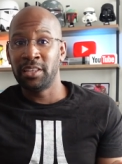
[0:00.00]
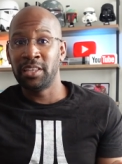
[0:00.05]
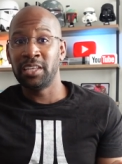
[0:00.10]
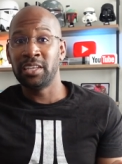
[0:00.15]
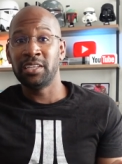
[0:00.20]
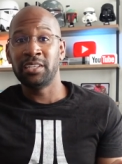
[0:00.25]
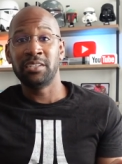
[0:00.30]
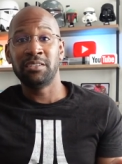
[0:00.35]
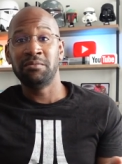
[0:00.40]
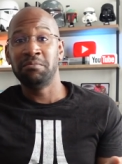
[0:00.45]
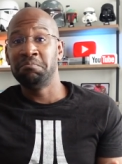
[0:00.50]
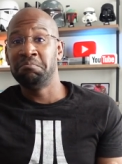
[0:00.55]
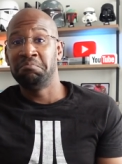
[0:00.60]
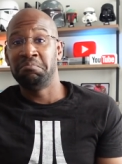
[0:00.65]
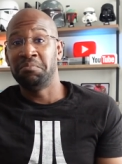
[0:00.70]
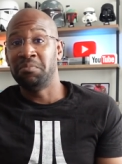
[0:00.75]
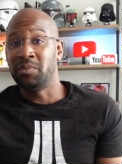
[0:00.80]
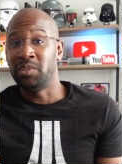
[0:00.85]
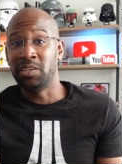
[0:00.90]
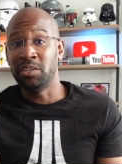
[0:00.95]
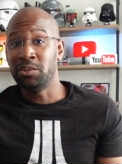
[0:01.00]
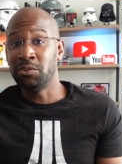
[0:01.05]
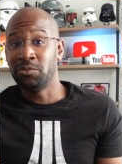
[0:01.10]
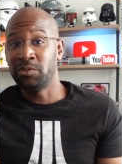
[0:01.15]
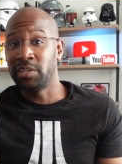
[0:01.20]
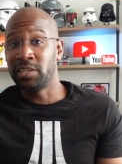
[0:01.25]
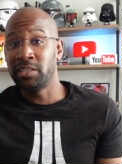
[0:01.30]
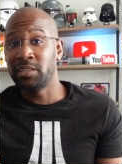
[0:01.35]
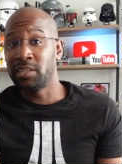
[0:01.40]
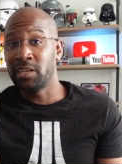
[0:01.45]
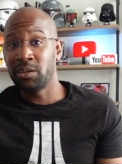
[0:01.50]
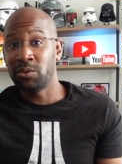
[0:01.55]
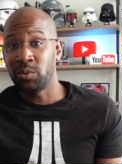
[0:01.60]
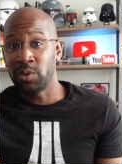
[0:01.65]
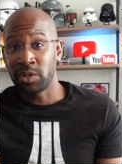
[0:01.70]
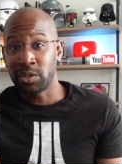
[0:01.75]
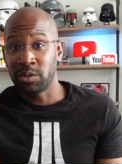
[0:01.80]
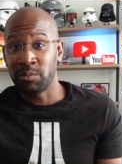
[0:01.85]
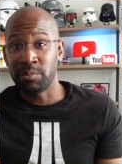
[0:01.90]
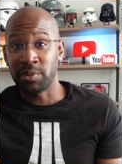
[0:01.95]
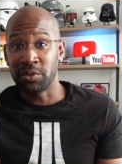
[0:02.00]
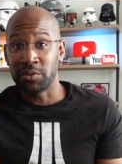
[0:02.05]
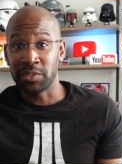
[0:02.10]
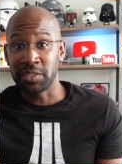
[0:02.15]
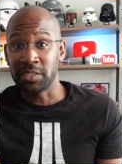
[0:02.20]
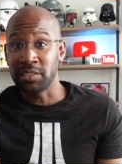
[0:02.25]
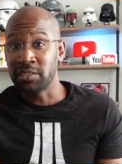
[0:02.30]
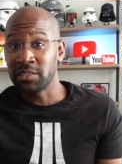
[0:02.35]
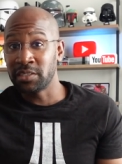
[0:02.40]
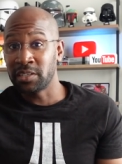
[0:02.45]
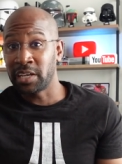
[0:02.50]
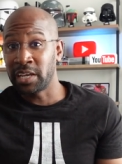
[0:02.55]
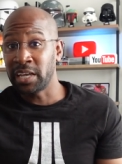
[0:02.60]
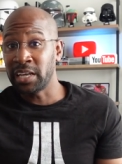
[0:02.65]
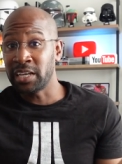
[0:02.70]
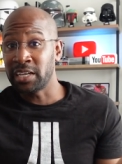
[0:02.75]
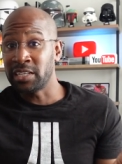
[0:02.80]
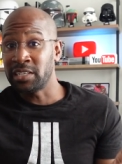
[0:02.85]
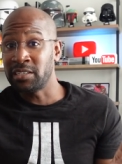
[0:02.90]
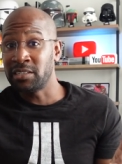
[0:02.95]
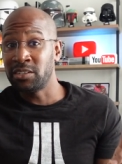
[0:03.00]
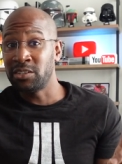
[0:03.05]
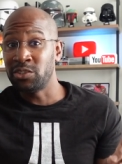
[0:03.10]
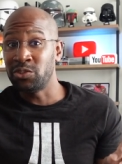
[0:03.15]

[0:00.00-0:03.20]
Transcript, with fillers: then you don't get that welcome bonus and